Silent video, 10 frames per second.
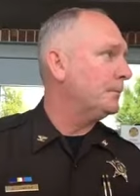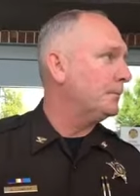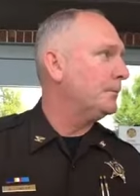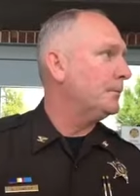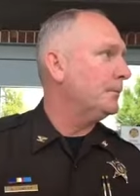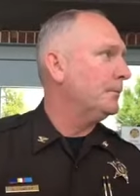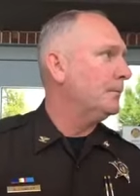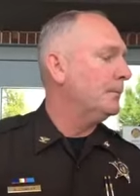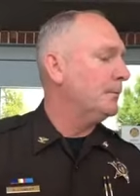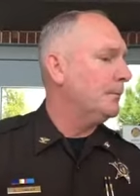who lived
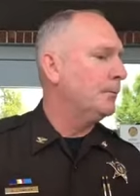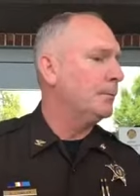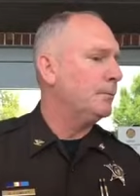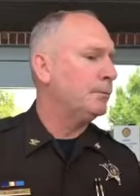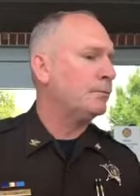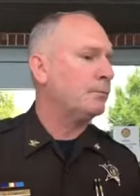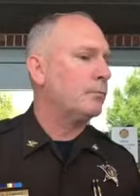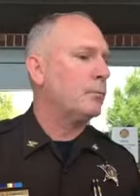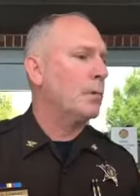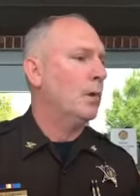there? How does
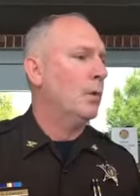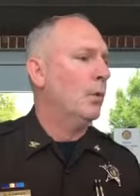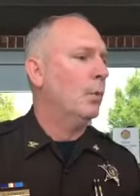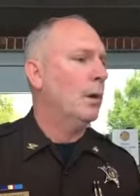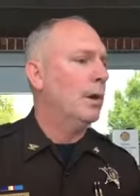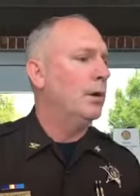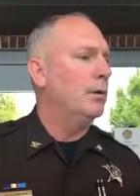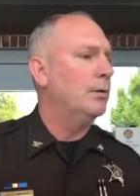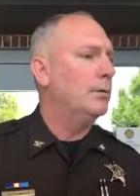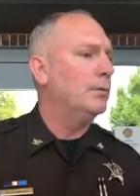that residence well,
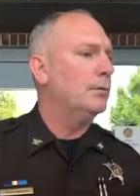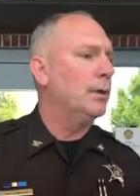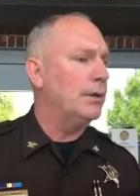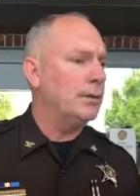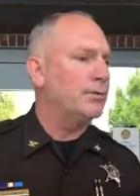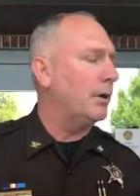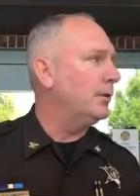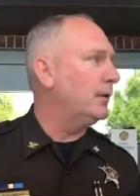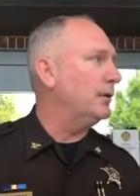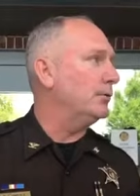tie in? There's
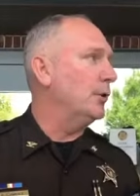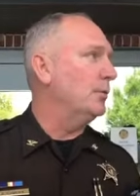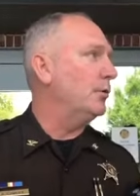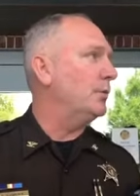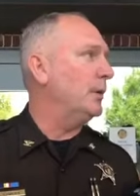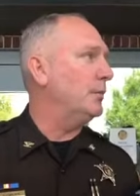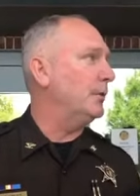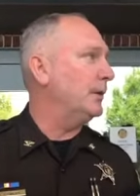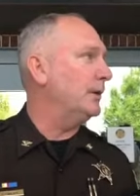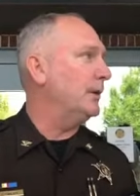certainly there's numerous people
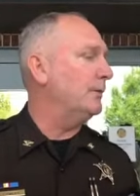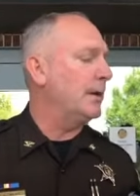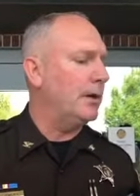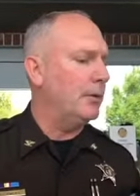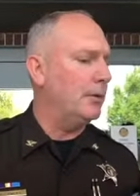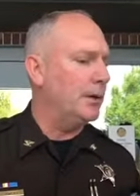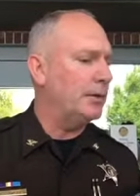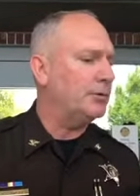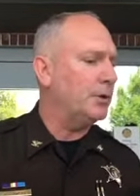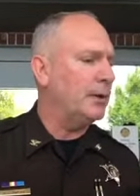that live there on
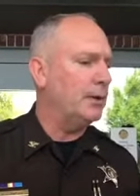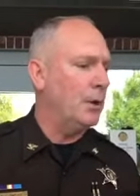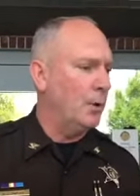that street.